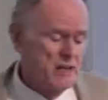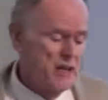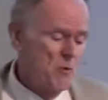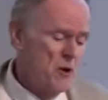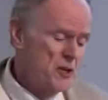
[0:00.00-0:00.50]

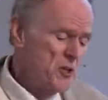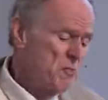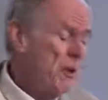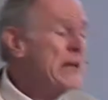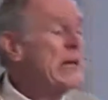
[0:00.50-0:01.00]
They wanted to
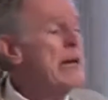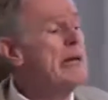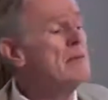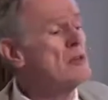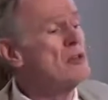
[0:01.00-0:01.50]
play
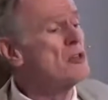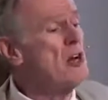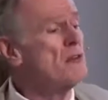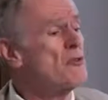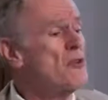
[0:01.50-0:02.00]
games,
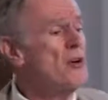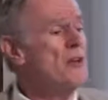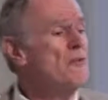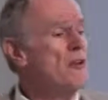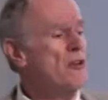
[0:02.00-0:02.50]
etc.,
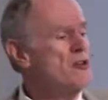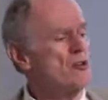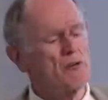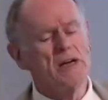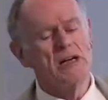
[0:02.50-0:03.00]
on the village
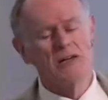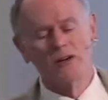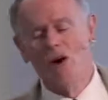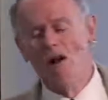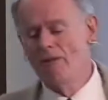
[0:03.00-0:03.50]
green
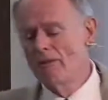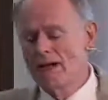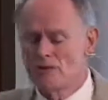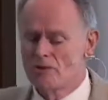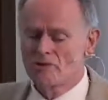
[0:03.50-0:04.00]
and all of
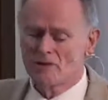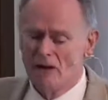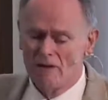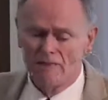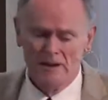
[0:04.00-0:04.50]
that sort of
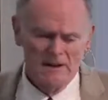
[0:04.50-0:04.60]
stuff.